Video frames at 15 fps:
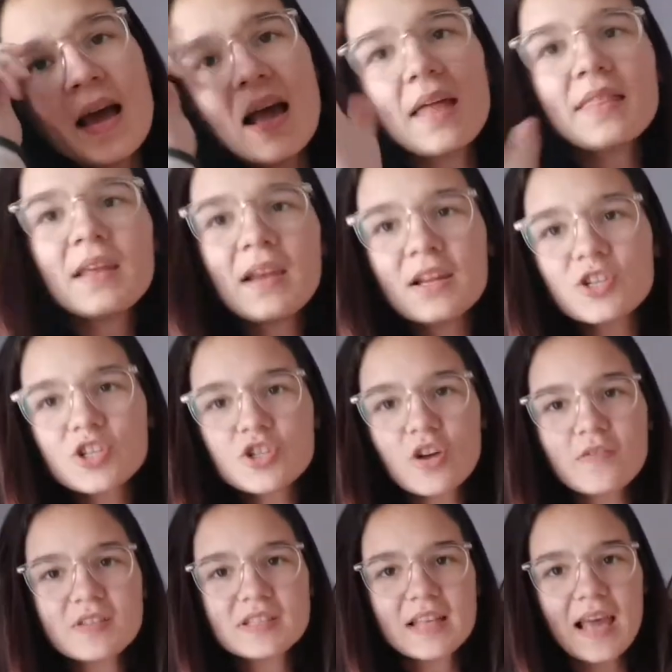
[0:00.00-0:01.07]
And then I just
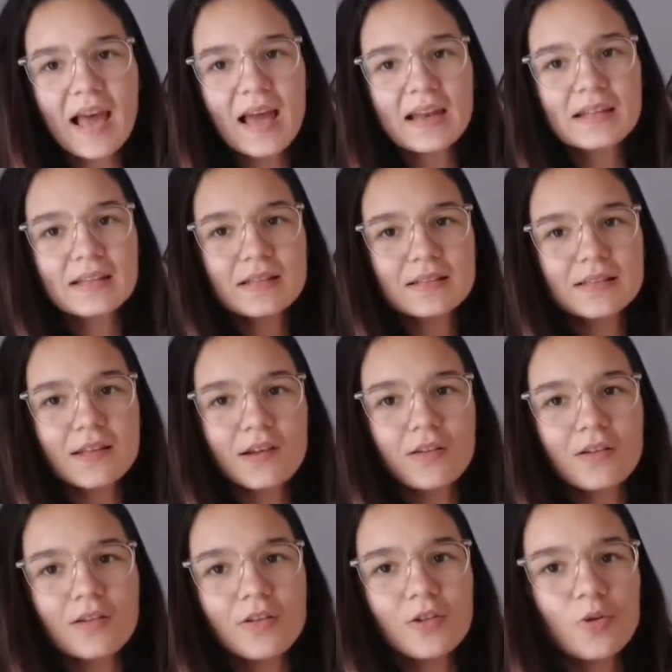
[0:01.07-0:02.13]
obviously added this
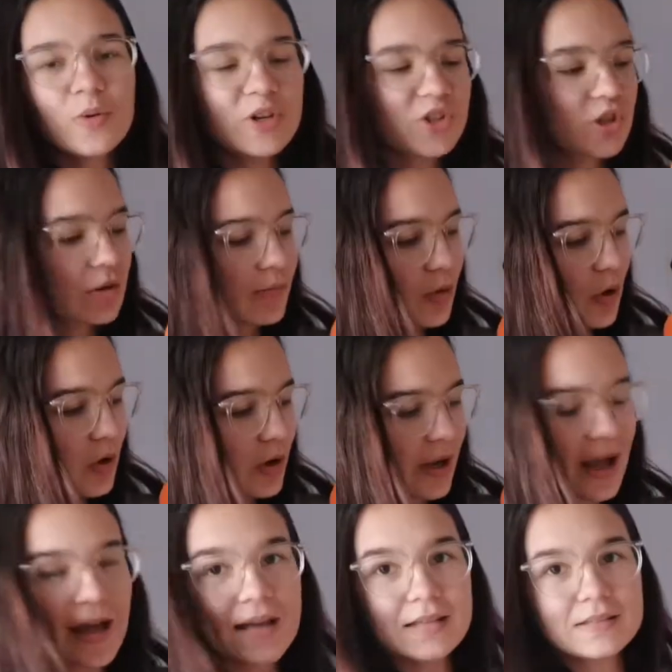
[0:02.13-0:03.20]
little question mark
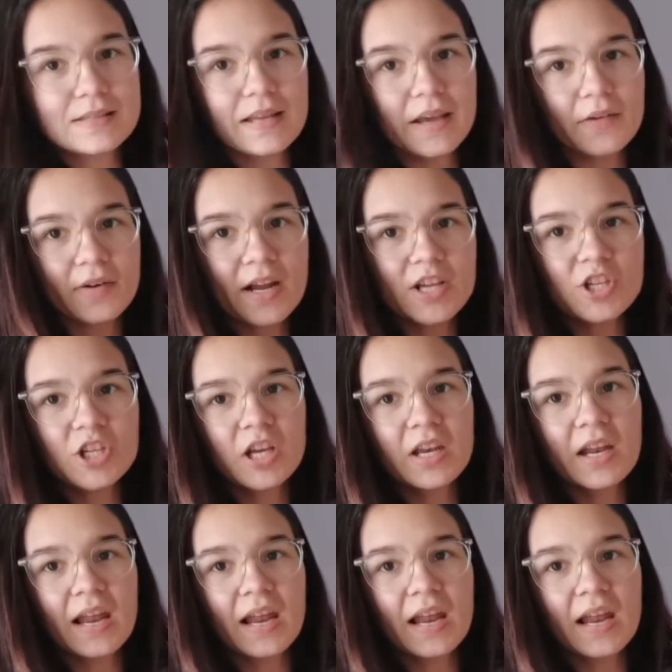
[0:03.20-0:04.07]
as a decoration,